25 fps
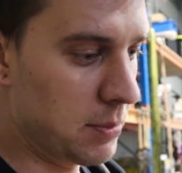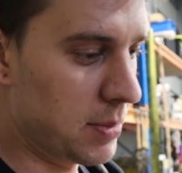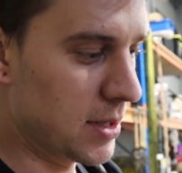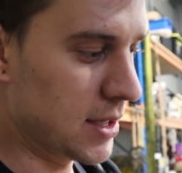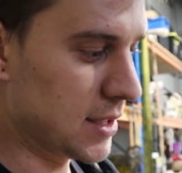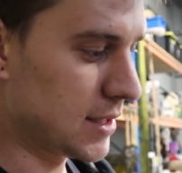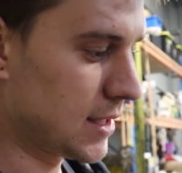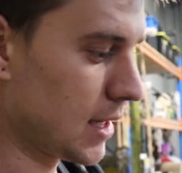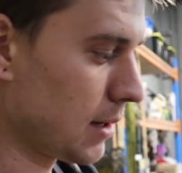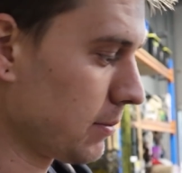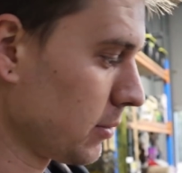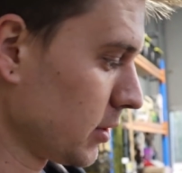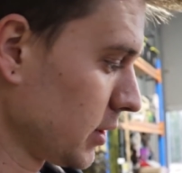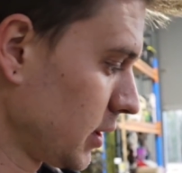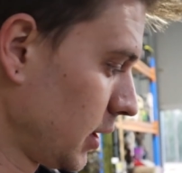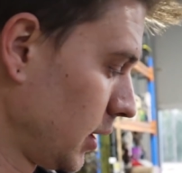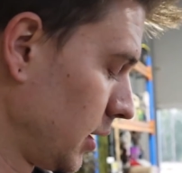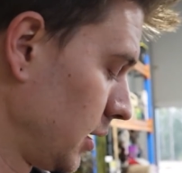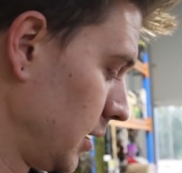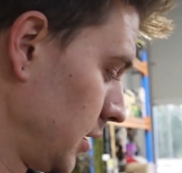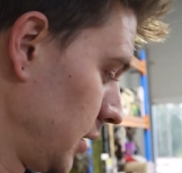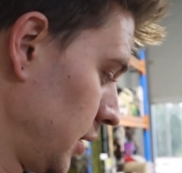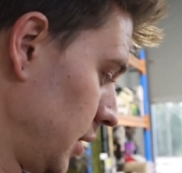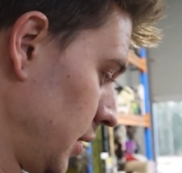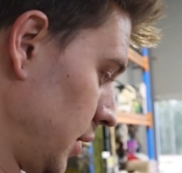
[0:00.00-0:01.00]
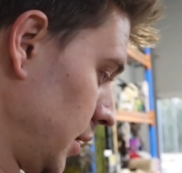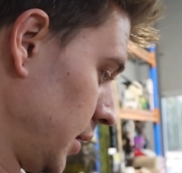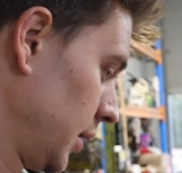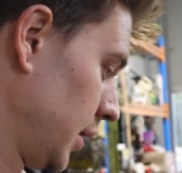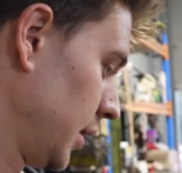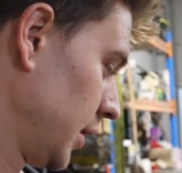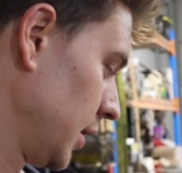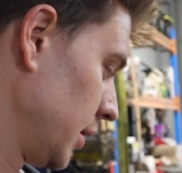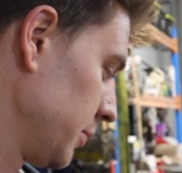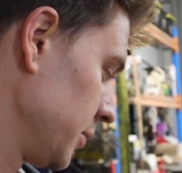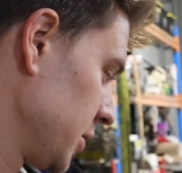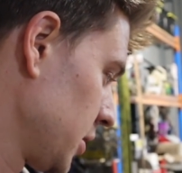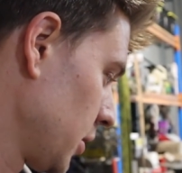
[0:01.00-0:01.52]
to be assembled.
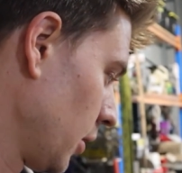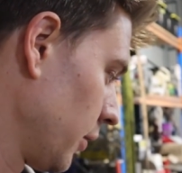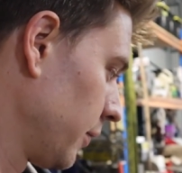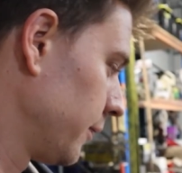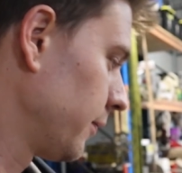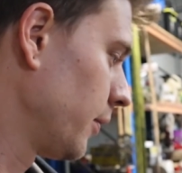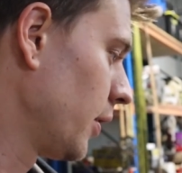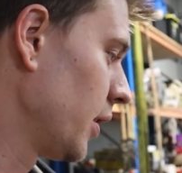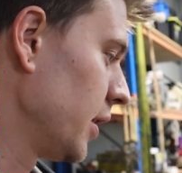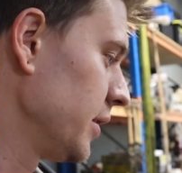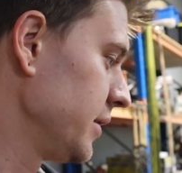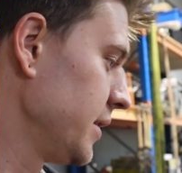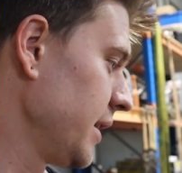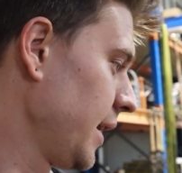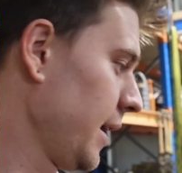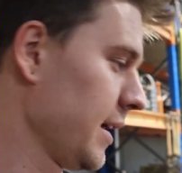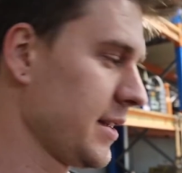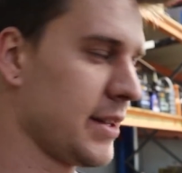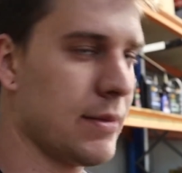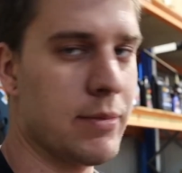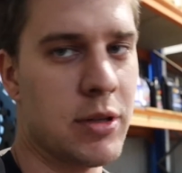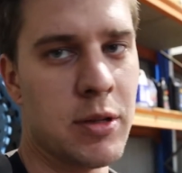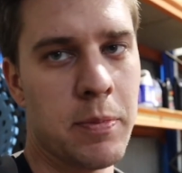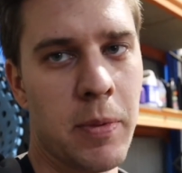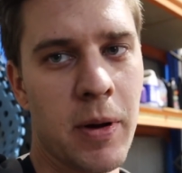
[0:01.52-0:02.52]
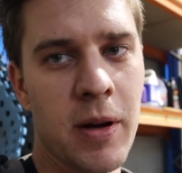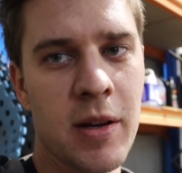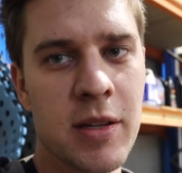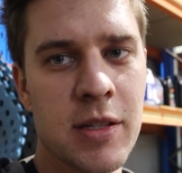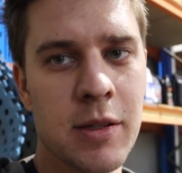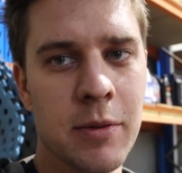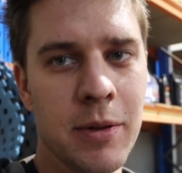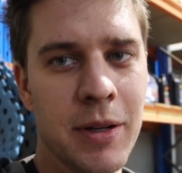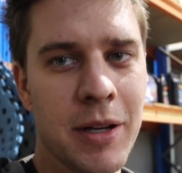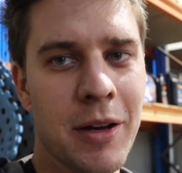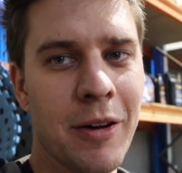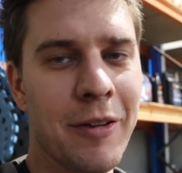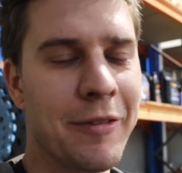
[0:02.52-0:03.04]
We've just got to dig out some springs
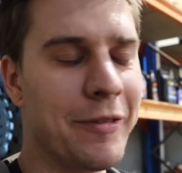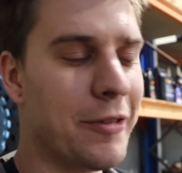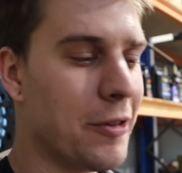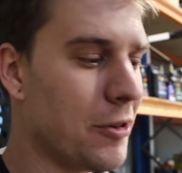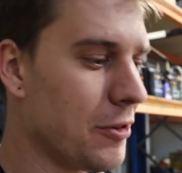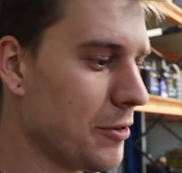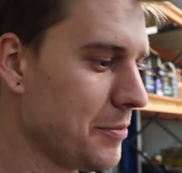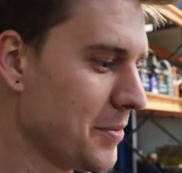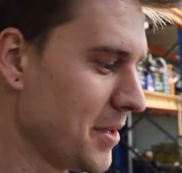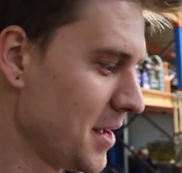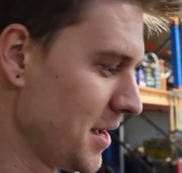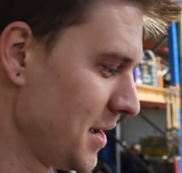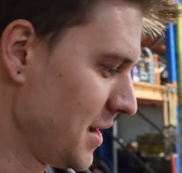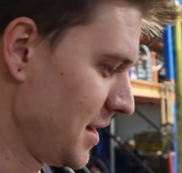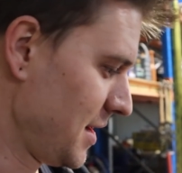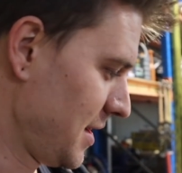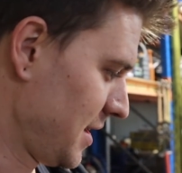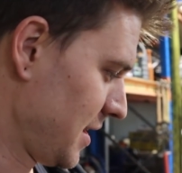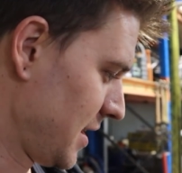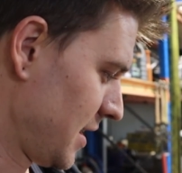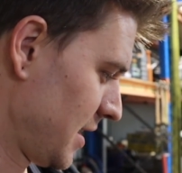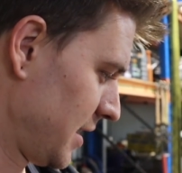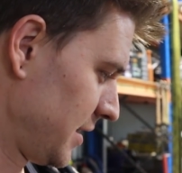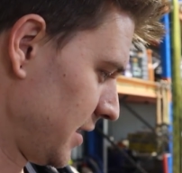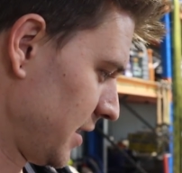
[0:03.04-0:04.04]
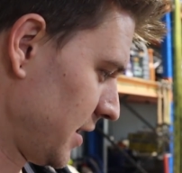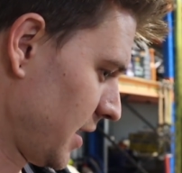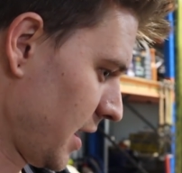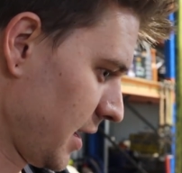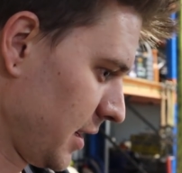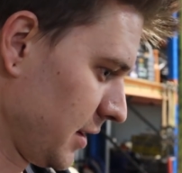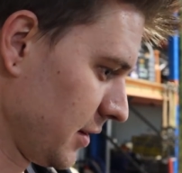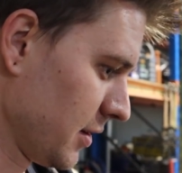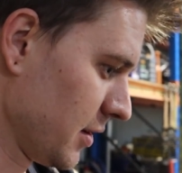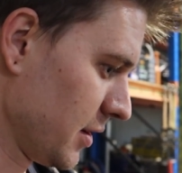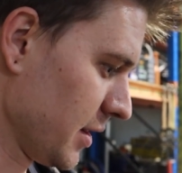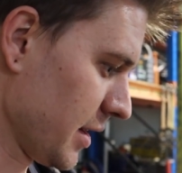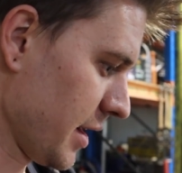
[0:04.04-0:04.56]
that we got for them, and then they
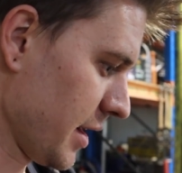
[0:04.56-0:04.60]
can go